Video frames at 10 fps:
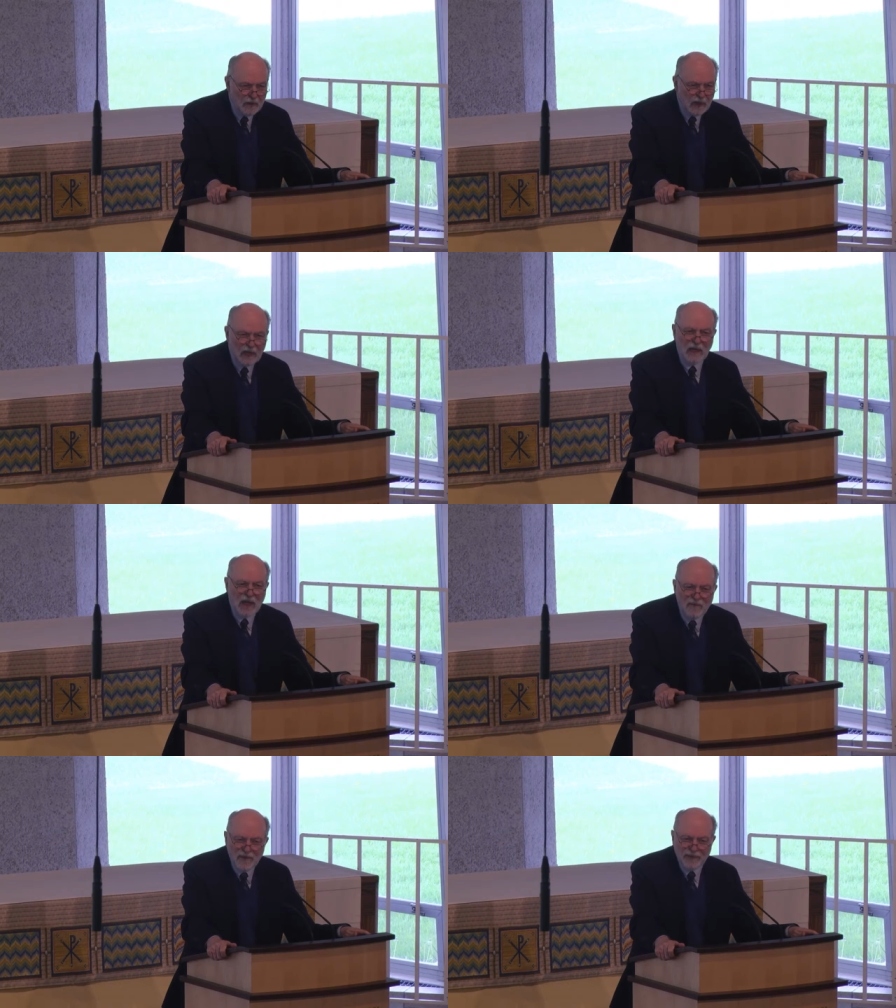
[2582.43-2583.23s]
a
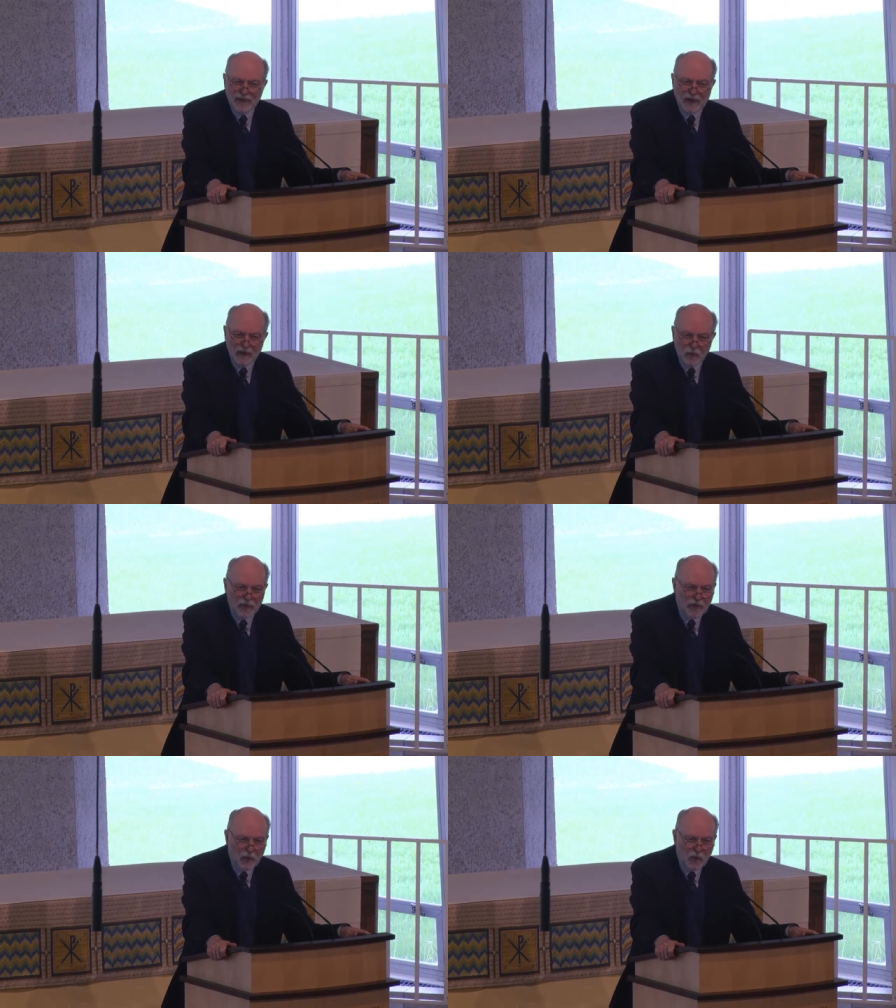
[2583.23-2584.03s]
love affair
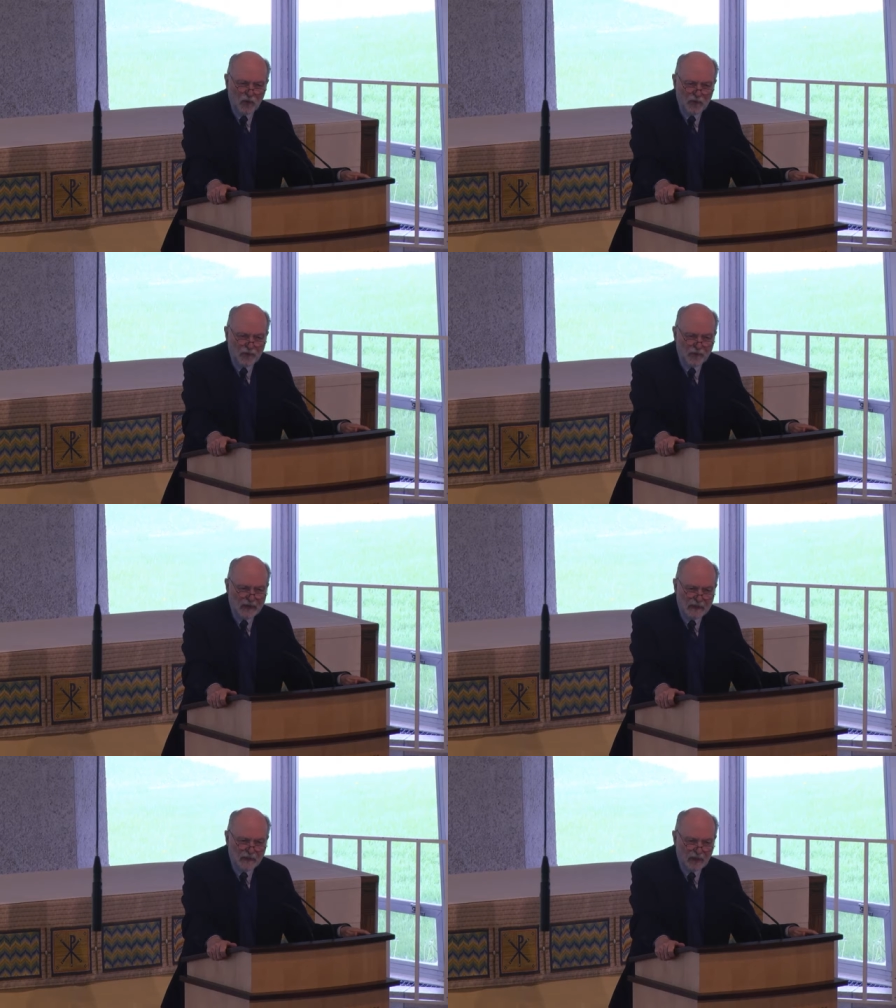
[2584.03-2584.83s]
with the world
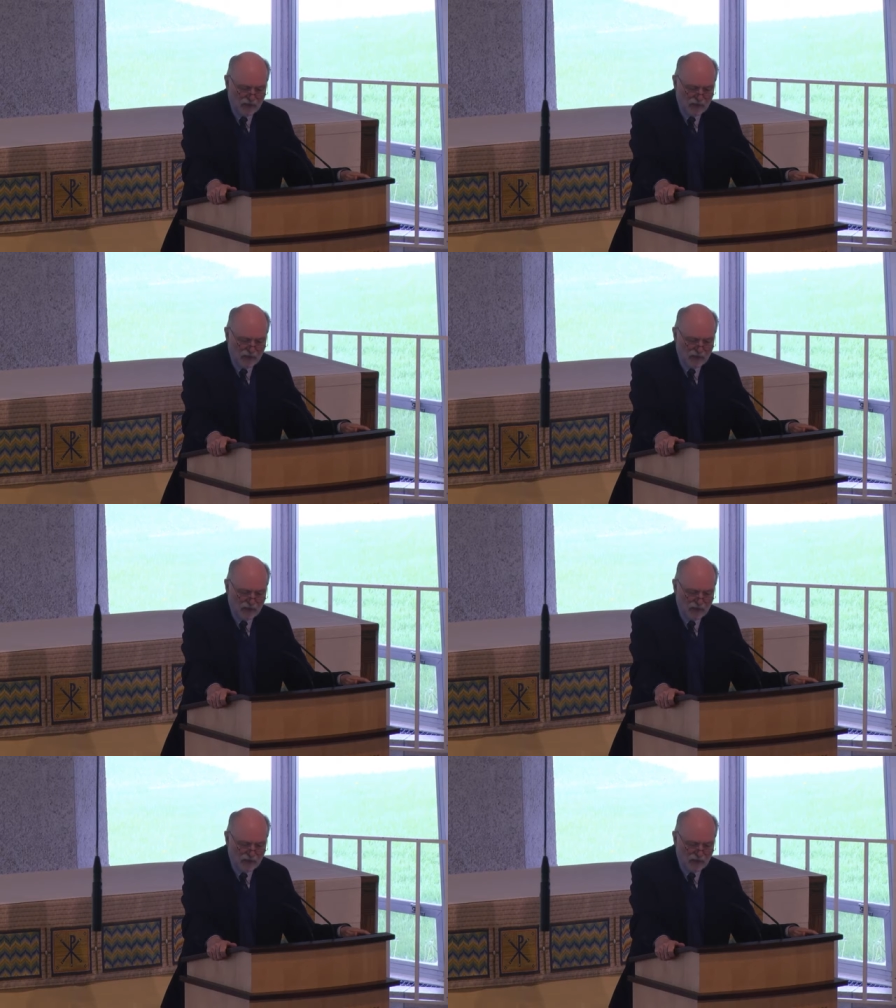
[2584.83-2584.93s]
around